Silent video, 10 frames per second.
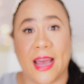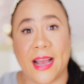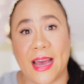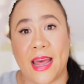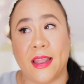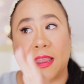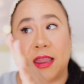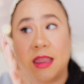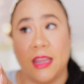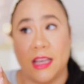I got
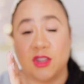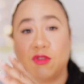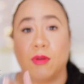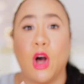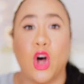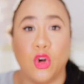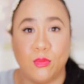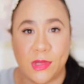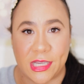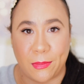this from
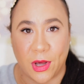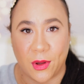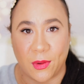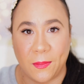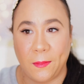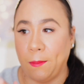Home Depot.